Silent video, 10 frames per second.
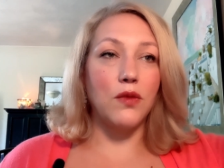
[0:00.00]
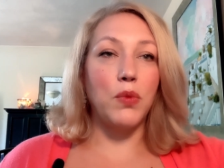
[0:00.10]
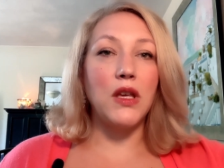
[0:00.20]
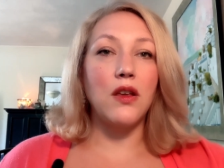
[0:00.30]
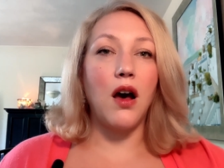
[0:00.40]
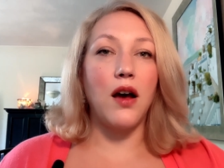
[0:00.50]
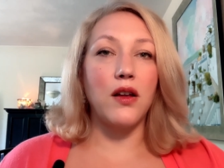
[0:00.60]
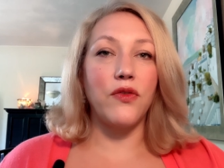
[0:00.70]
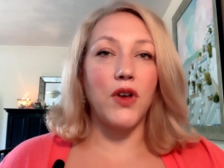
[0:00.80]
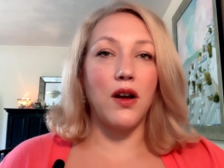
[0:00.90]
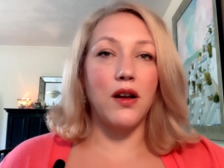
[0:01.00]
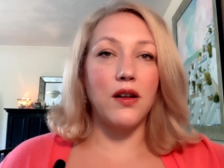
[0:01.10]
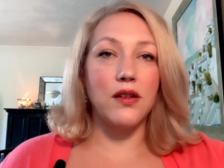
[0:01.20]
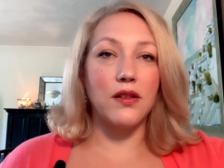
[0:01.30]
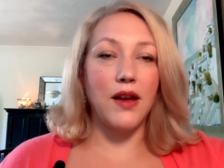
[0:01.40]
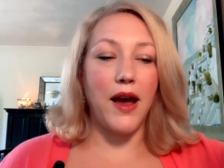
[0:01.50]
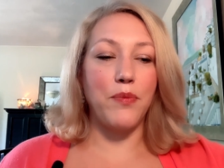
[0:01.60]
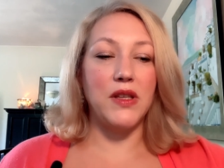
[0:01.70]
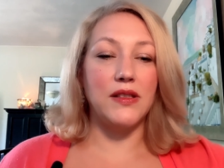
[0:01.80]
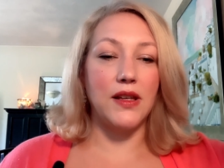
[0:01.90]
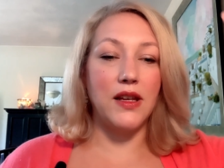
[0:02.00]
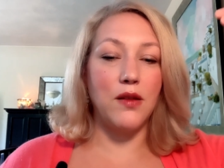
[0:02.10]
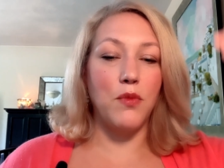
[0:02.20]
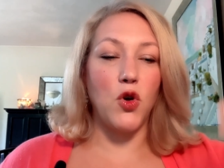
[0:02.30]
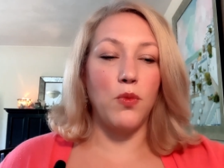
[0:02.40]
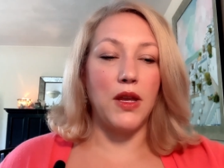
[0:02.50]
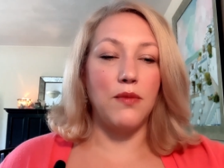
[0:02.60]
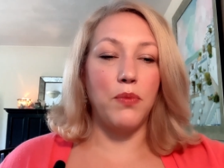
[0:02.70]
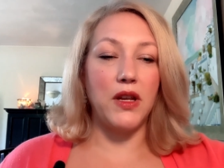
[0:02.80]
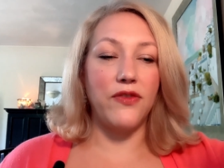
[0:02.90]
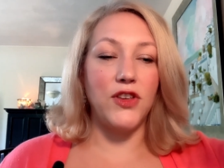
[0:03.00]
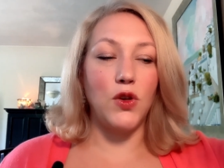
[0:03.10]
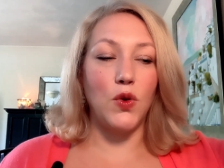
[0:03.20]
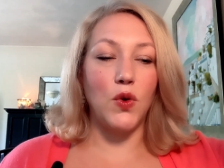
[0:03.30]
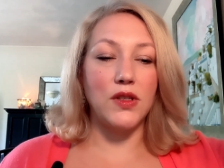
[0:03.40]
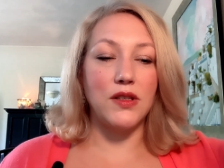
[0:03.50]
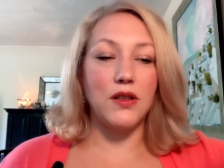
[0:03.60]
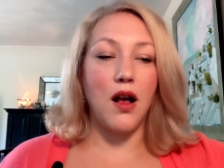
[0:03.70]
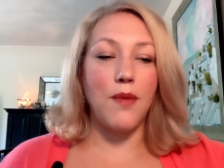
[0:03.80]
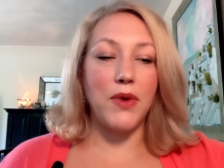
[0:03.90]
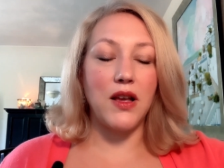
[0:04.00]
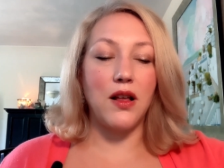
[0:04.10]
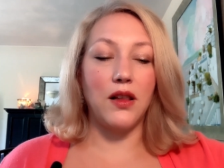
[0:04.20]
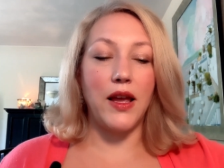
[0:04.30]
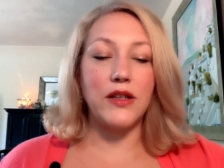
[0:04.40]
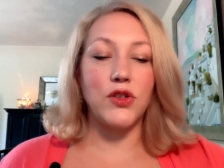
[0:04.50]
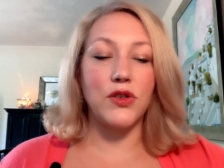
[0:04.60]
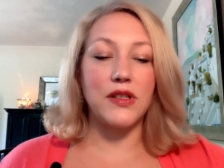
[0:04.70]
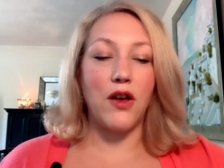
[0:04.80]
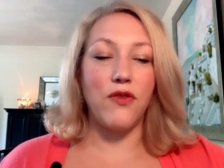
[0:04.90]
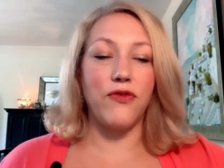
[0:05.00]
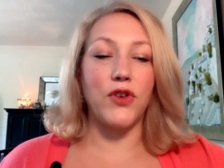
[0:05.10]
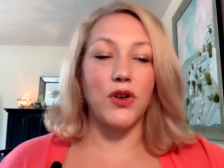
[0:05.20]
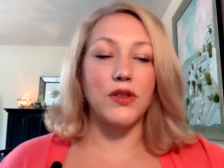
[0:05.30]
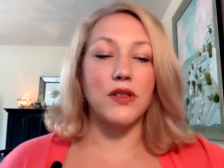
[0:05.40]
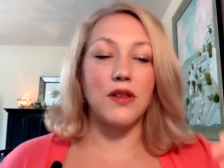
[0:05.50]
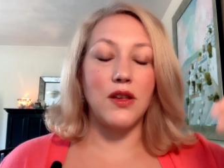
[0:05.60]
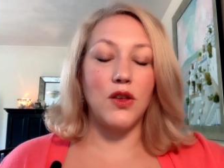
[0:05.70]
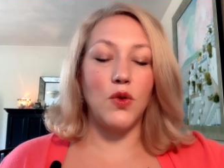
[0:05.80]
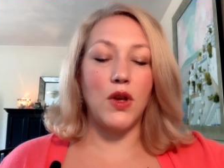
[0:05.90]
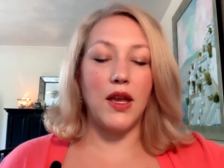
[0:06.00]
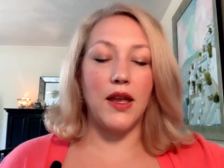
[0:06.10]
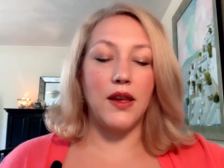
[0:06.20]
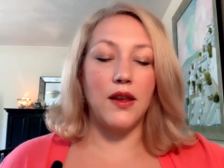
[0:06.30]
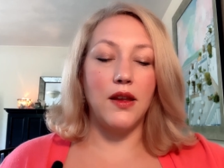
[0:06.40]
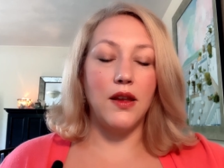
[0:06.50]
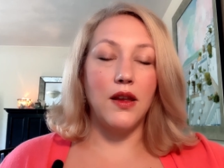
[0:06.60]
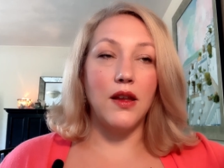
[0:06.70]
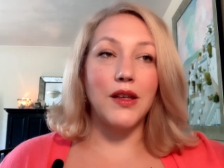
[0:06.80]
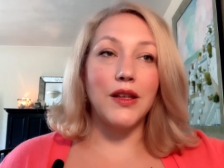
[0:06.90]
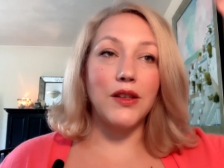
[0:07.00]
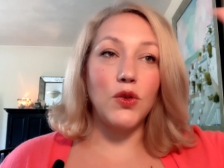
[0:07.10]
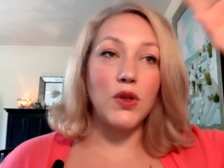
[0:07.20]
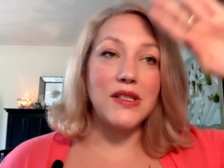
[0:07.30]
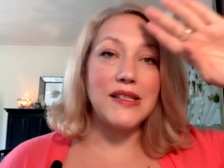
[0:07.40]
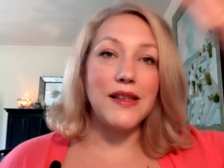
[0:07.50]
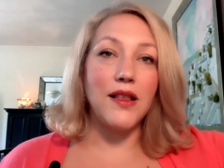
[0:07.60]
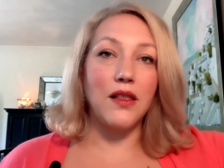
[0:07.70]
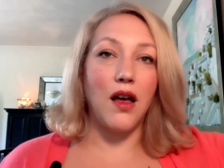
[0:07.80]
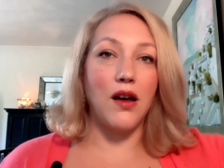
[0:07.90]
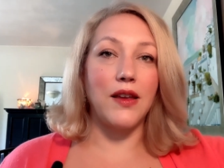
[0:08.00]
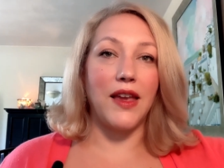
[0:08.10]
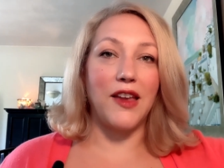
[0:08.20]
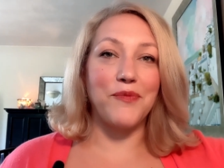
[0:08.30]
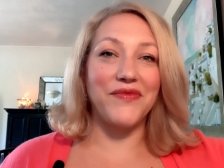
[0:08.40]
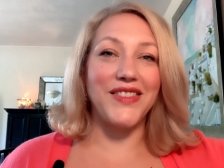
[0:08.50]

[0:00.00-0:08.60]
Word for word: being caught off guard happens in a moment, but if you stop and collect yourself first, then you can you can see the long game.